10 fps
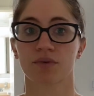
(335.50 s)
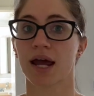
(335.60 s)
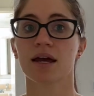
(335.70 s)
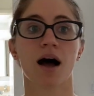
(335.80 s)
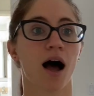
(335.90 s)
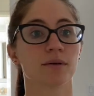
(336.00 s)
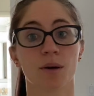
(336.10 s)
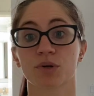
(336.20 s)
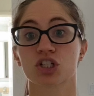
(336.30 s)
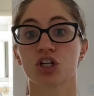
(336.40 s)
right?
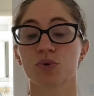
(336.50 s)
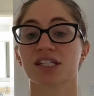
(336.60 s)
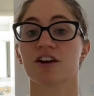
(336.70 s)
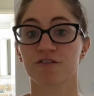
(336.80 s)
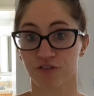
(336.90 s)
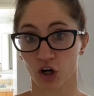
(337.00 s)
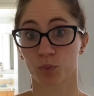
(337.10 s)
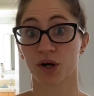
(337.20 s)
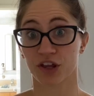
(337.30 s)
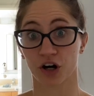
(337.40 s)
Number 2 is
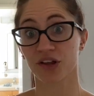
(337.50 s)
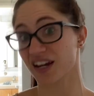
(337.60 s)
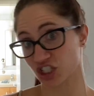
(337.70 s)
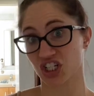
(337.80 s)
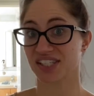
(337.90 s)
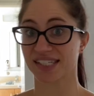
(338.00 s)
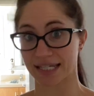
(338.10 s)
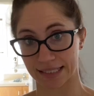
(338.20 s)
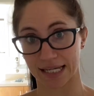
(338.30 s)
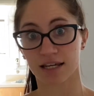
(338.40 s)
confirm with her that she
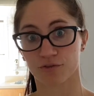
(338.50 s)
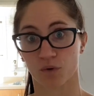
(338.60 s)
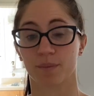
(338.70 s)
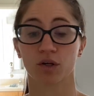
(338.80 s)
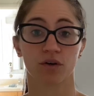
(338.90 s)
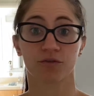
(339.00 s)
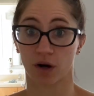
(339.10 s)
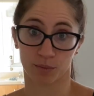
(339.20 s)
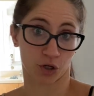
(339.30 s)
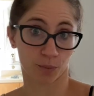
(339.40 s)
sees it
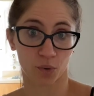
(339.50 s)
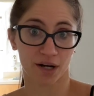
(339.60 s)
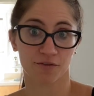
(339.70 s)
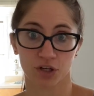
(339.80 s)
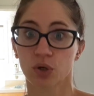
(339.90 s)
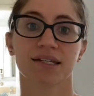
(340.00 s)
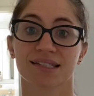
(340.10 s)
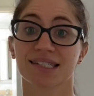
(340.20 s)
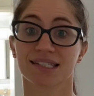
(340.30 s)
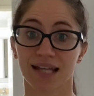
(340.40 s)
from your point of view.
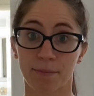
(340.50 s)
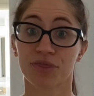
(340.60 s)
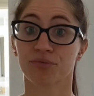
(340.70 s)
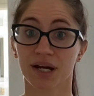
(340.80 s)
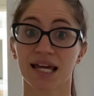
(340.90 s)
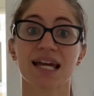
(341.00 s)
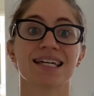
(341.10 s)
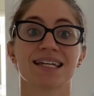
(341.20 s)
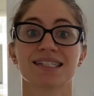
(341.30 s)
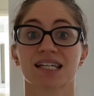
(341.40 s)
Step 3
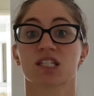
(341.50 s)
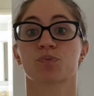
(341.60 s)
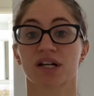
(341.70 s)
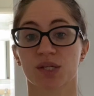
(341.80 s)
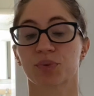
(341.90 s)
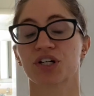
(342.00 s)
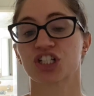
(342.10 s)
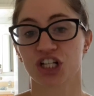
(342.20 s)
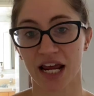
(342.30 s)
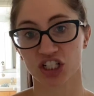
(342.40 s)
is express
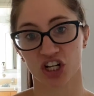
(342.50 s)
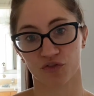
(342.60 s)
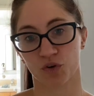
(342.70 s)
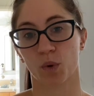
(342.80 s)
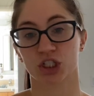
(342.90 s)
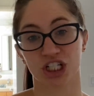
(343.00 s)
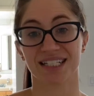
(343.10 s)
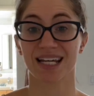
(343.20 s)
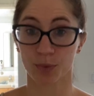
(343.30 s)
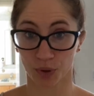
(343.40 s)
appreciation for what she
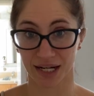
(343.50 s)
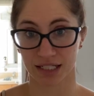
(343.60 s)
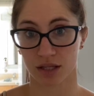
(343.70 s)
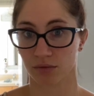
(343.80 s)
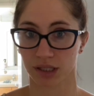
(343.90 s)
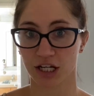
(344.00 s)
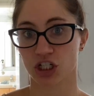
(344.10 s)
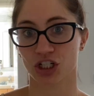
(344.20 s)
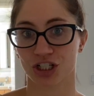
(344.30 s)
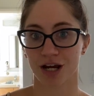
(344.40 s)
did bring to the
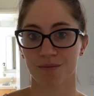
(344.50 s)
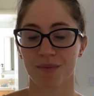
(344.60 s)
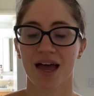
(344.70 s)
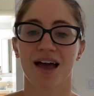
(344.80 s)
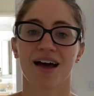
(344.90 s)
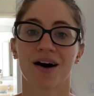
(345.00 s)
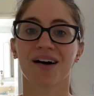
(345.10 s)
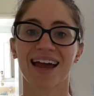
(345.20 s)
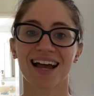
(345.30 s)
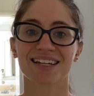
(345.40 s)
relationship.
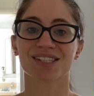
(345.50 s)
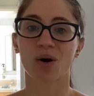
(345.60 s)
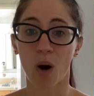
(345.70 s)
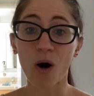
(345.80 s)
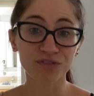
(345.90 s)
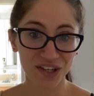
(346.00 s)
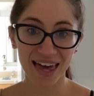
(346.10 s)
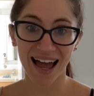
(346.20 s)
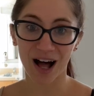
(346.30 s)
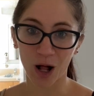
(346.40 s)
Okay, guys, so hopefully
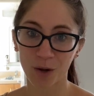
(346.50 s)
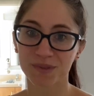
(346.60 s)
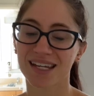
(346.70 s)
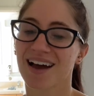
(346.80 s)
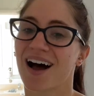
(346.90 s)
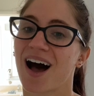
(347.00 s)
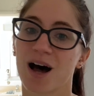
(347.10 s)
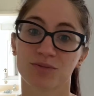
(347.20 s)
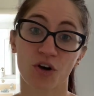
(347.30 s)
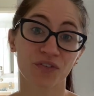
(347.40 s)
that helped.
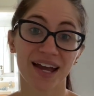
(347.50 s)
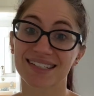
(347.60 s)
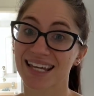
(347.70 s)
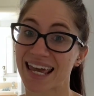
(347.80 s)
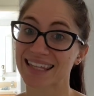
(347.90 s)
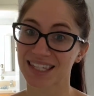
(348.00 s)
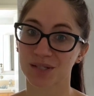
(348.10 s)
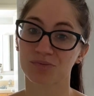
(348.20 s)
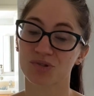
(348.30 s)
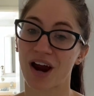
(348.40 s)
Don't forget to hit the
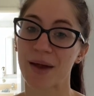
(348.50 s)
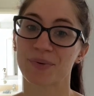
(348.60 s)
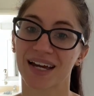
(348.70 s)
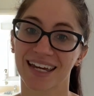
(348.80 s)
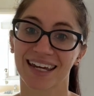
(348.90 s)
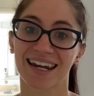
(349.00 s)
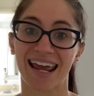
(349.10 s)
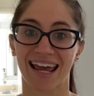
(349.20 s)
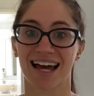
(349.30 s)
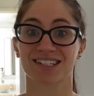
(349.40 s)
subscribe button
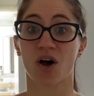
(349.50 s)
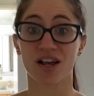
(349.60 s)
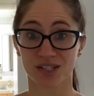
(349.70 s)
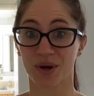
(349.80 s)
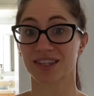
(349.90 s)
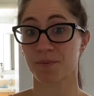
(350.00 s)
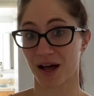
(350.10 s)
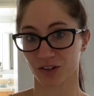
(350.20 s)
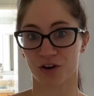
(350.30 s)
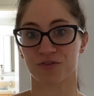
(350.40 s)
and also hit the
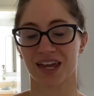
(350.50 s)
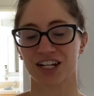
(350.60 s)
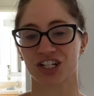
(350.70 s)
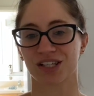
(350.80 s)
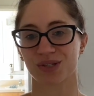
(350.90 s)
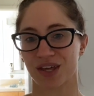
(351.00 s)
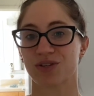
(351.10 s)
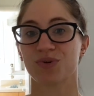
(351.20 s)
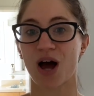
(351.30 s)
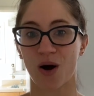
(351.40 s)
bell notification so that
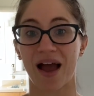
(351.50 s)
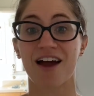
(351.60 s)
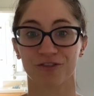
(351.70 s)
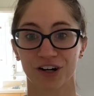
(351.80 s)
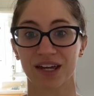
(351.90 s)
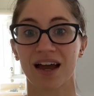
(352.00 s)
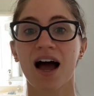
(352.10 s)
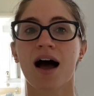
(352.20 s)
you know every